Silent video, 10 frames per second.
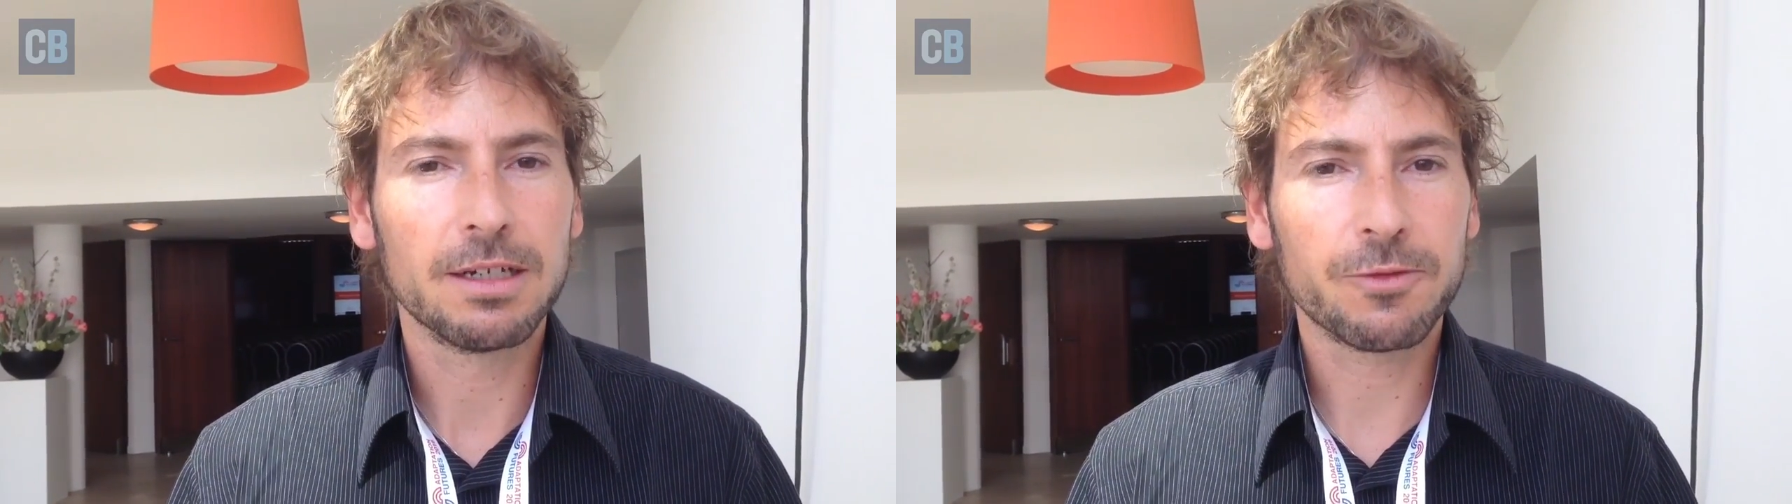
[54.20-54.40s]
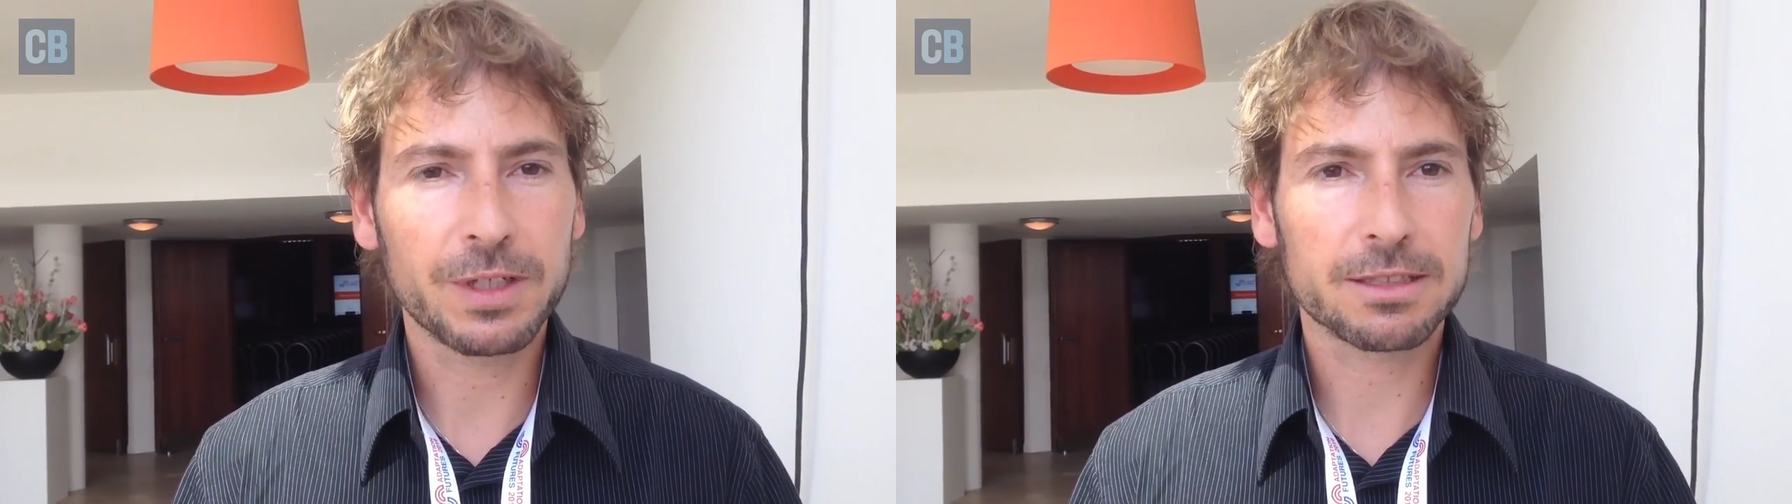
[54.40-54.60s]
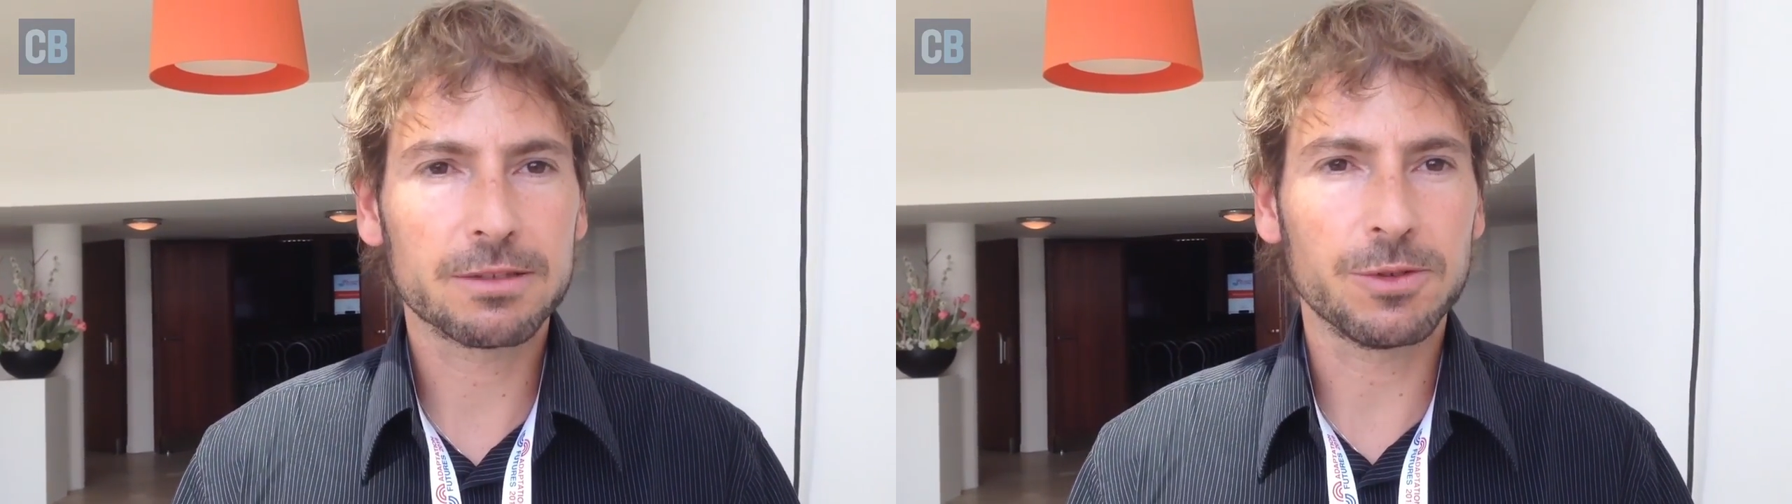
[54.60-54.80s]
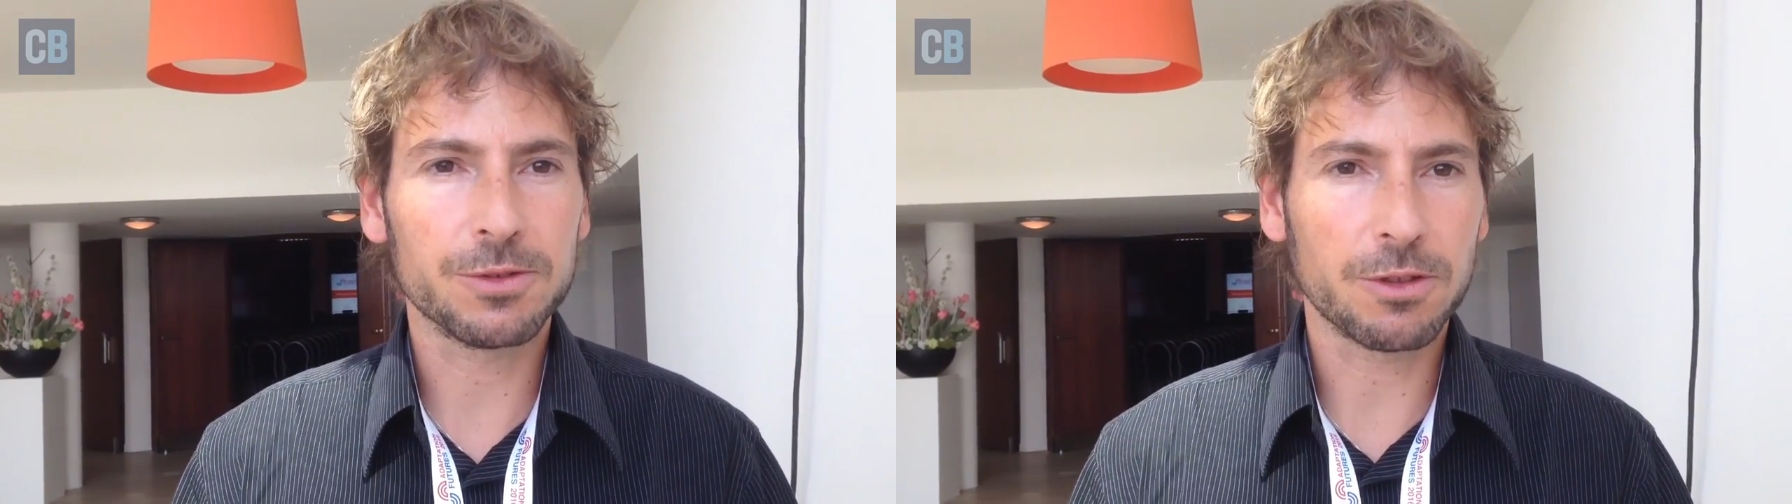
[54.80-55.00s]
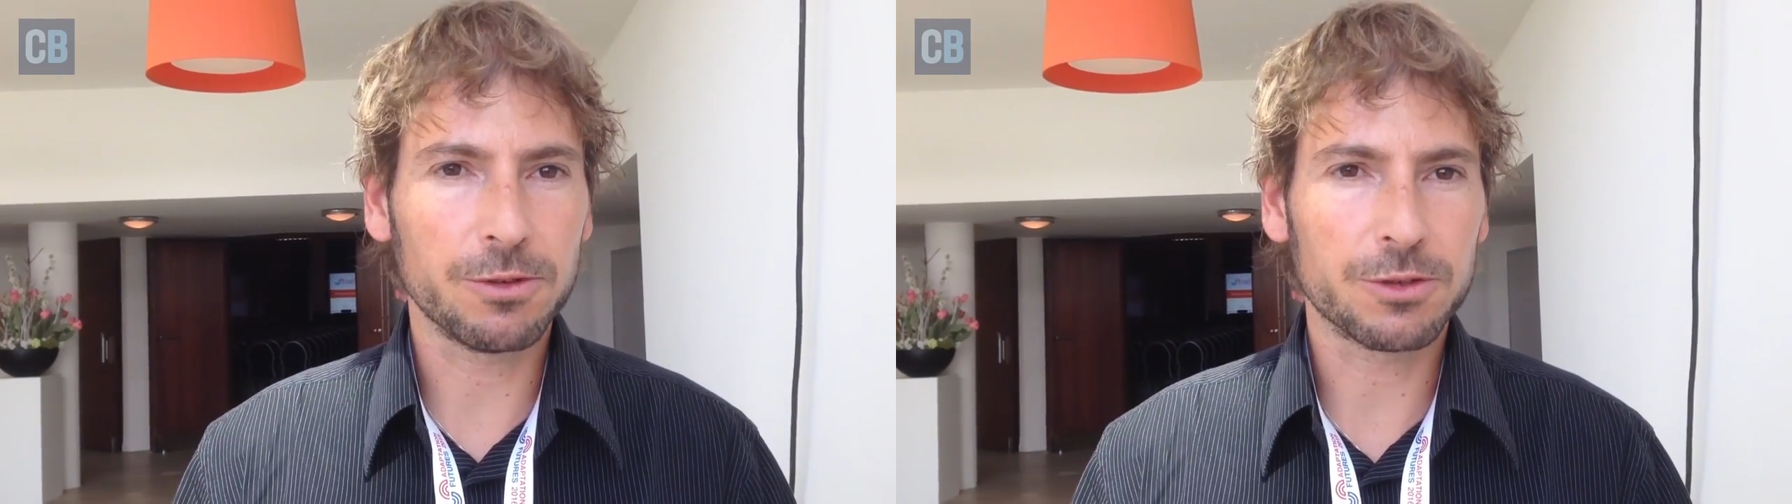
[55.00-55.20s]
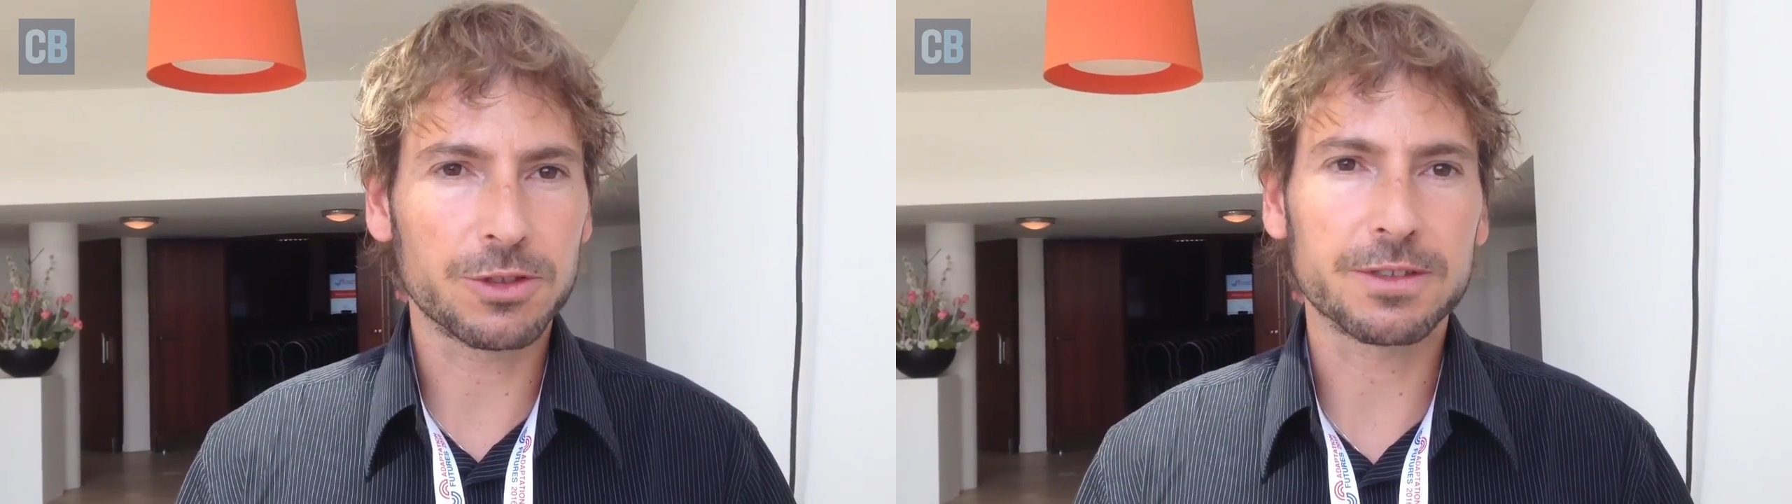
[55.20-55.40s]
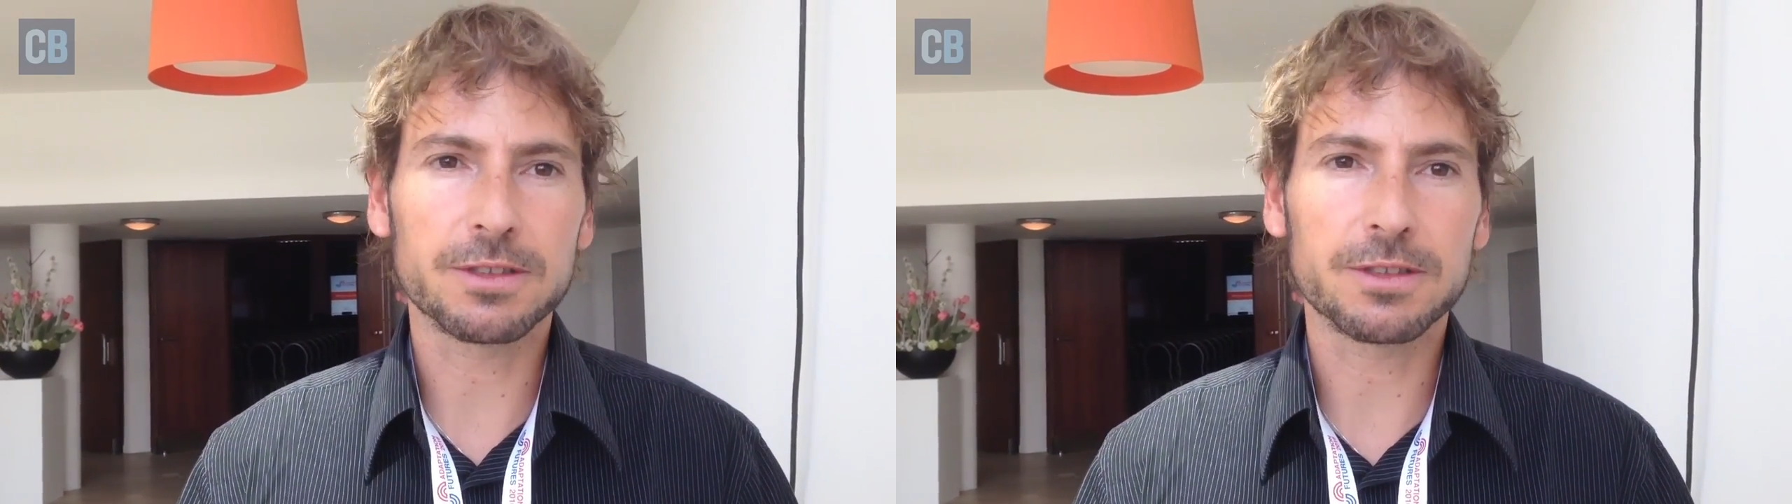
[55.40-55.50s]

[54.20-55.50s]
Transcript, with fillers: flexible solutions